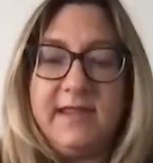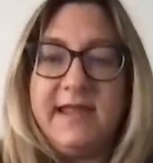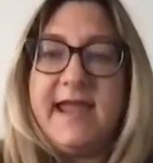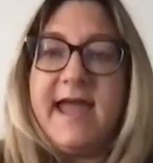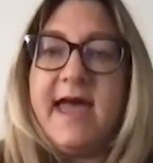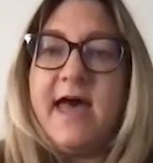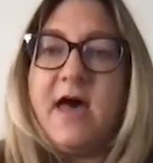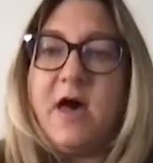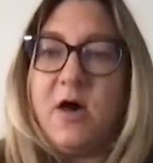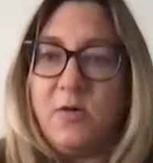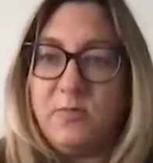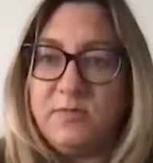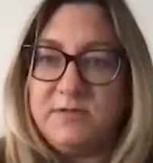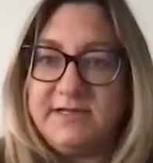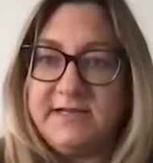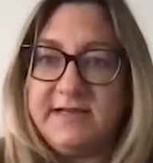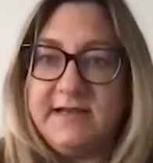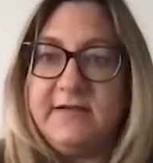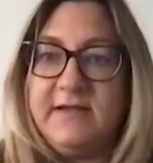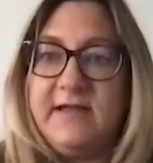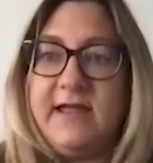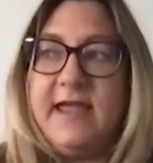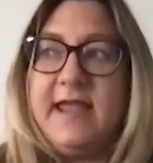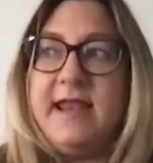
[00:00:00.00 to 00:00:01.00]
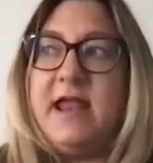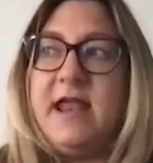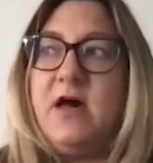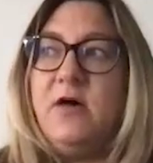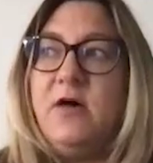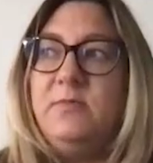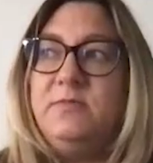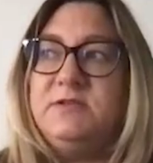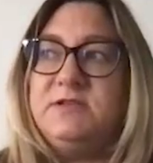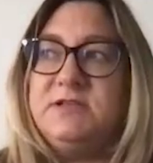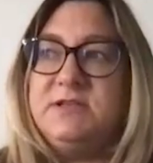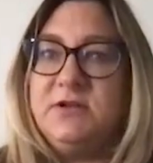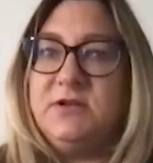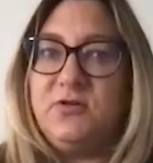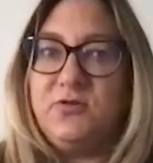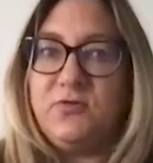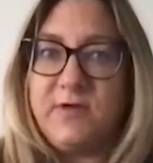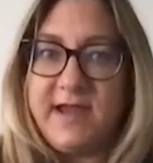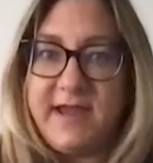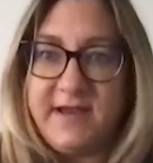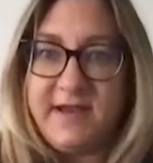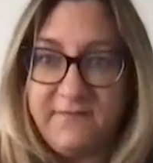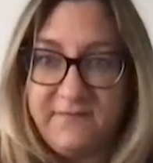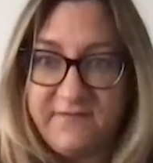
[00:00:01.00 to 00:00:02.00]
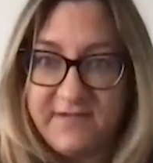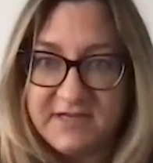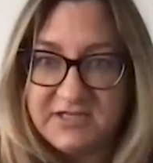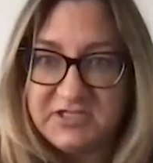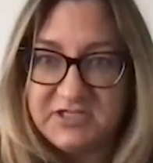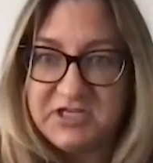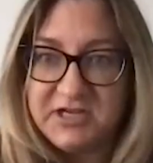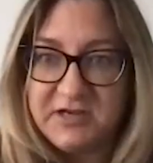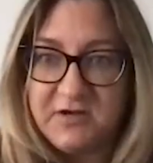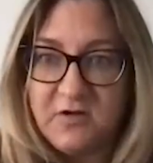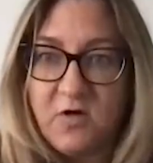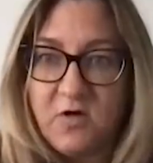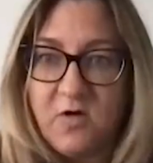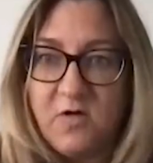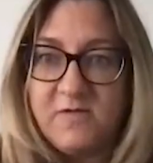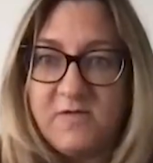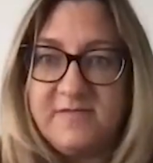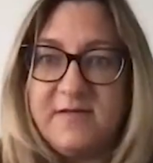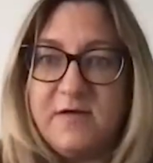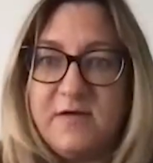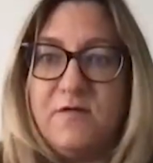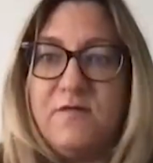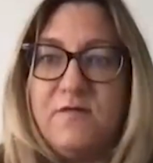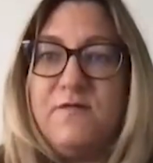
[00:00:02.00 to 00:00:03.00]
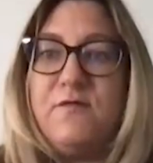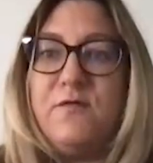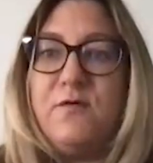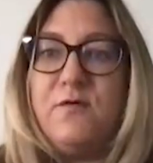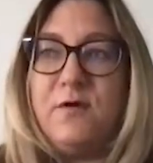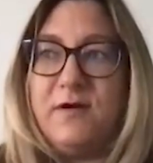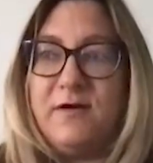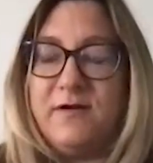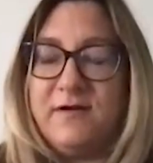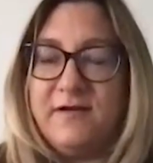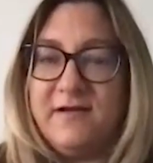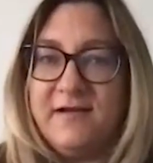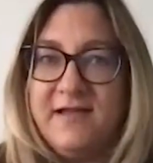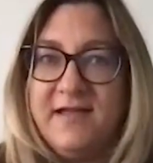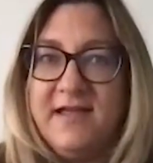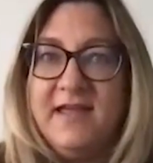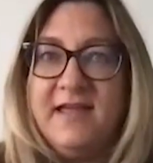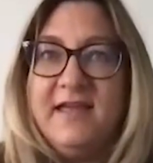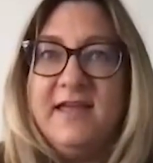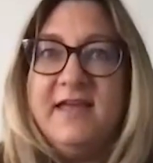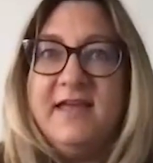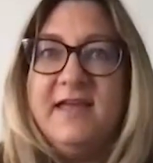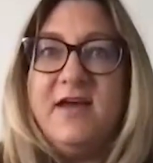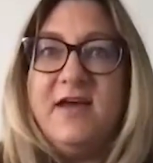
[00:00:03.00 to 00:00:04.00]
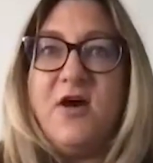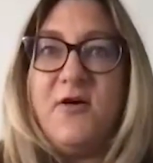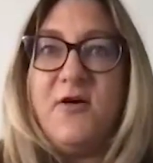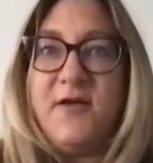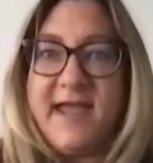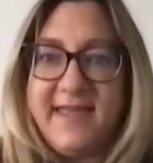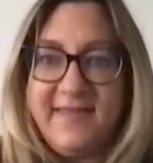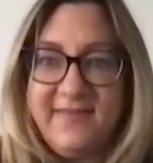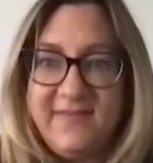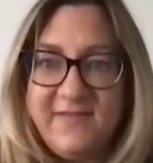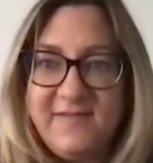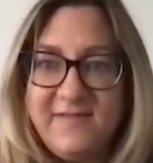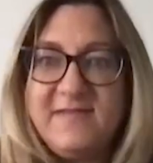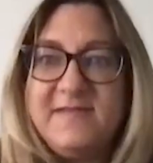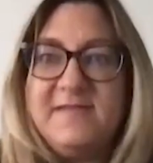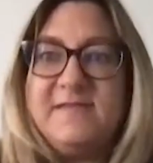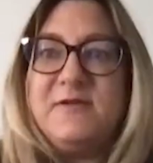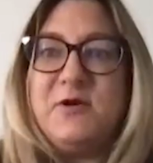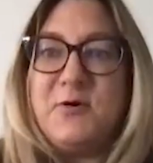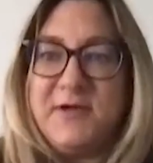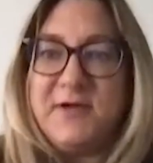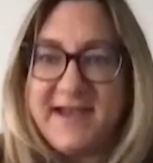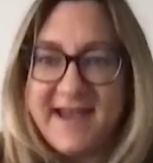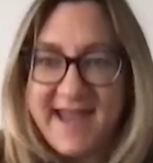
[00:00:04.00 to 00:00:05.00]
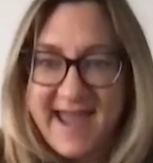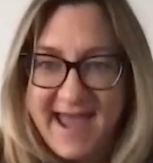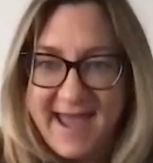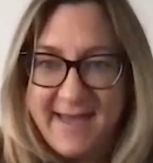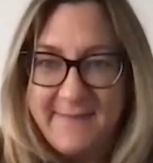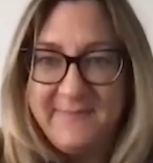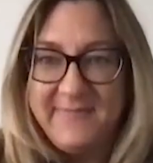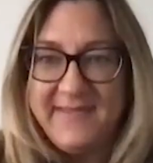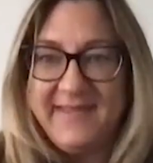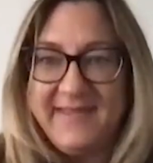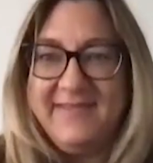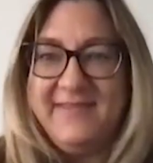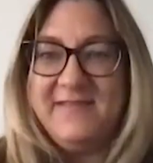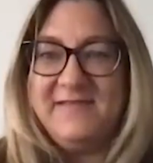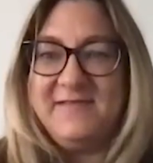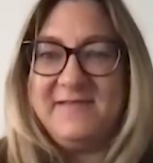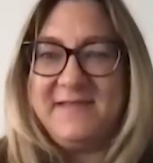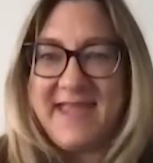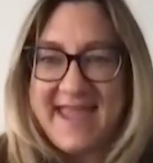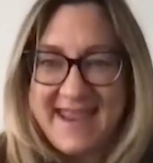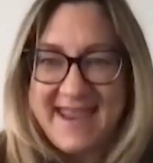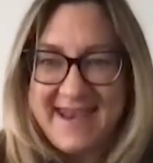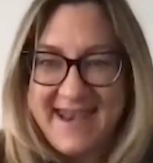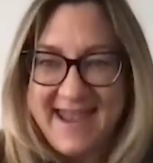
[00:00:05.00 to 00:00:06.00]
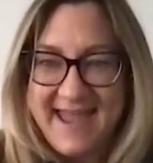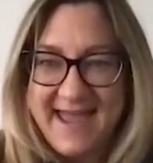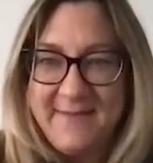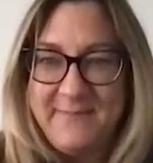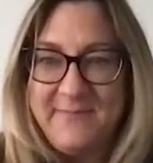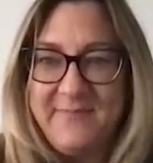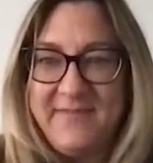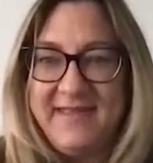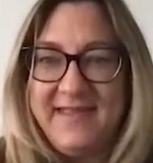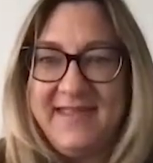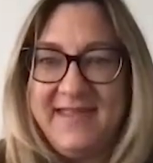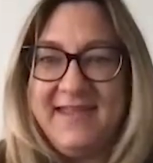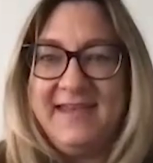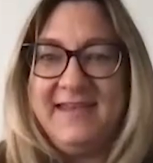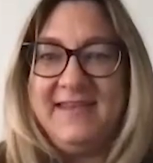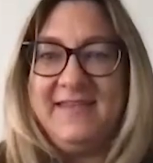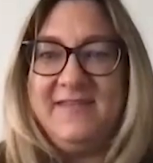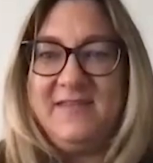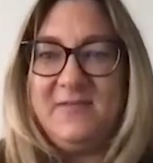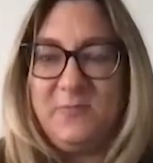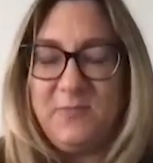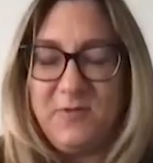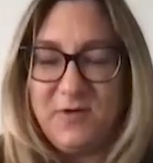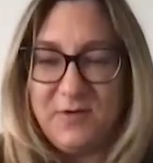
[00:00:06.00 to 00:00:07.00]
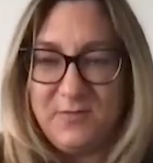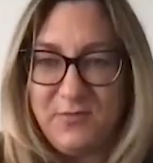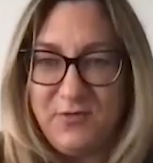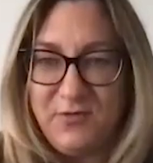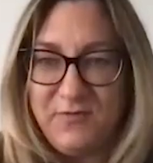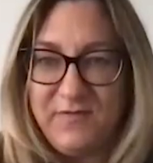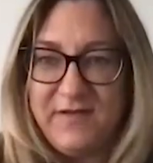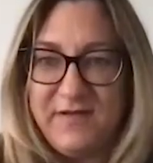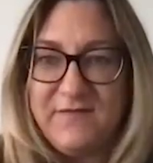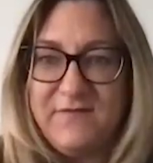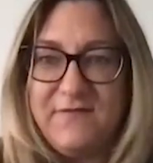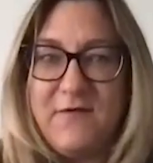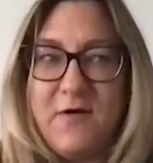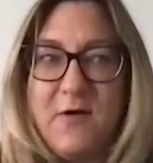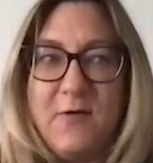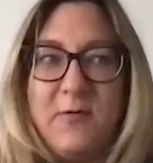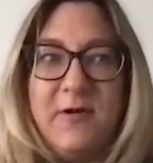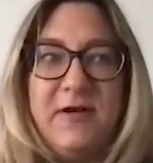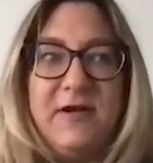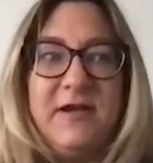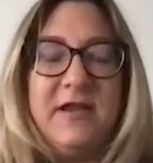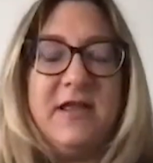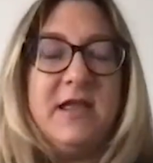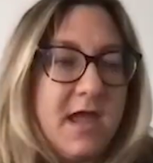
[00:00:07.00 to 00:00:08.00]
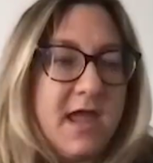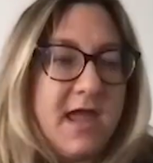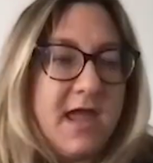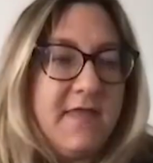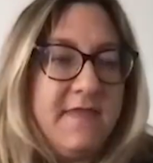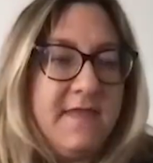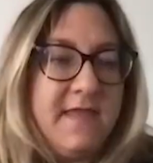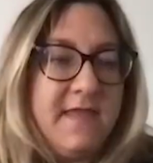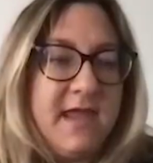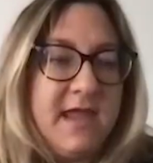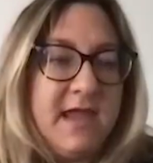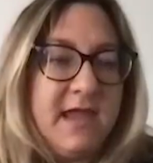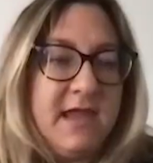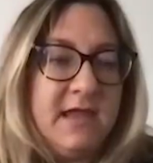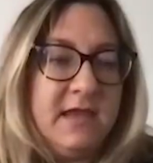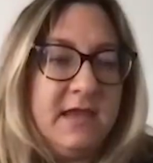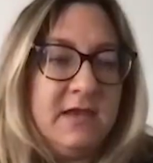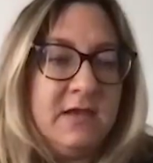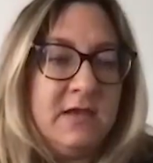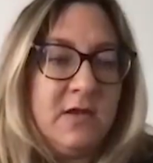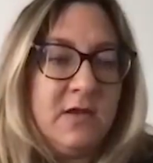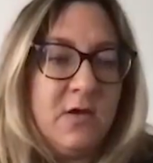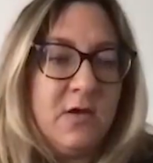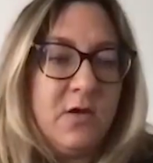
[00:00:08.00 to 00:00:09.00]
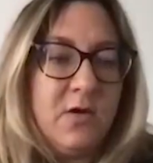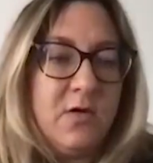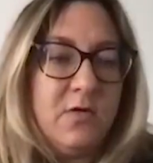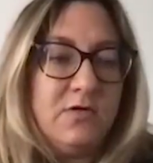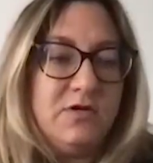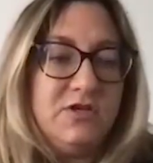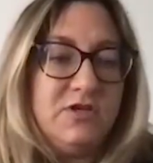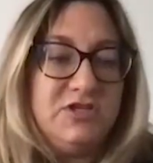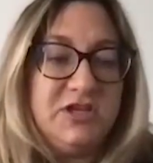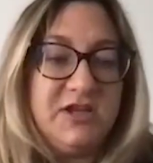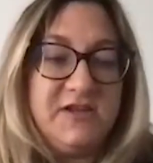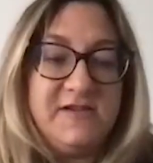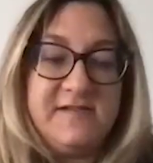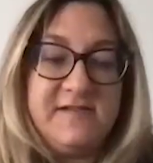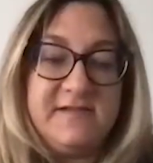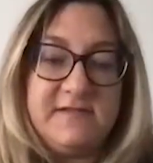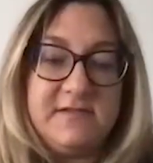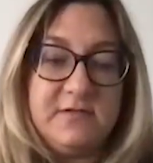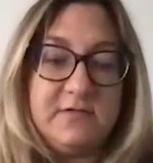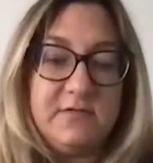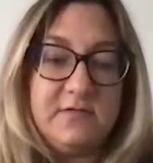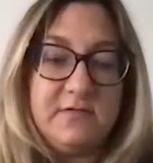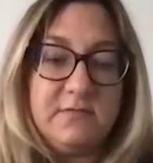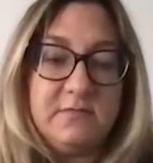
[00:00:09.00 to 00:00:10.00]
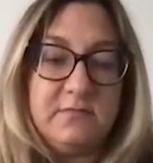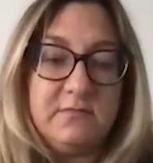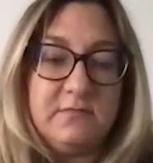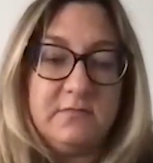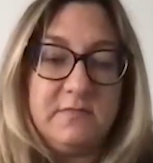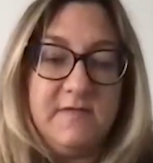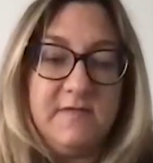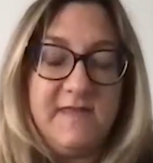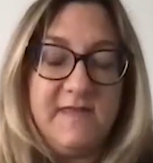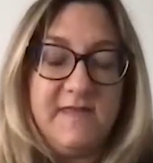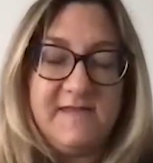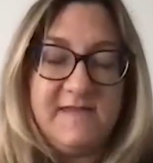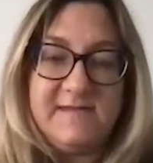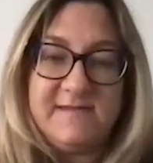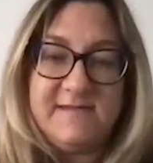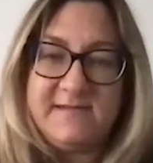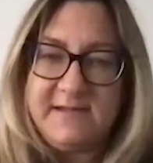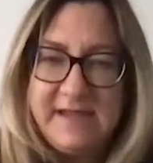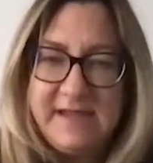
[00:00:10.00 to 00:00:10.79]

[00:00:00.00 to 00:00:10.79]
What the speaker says: helped. It helped create vision also for, okay, this is going to happen. This can happen. We're moving forward. And then just this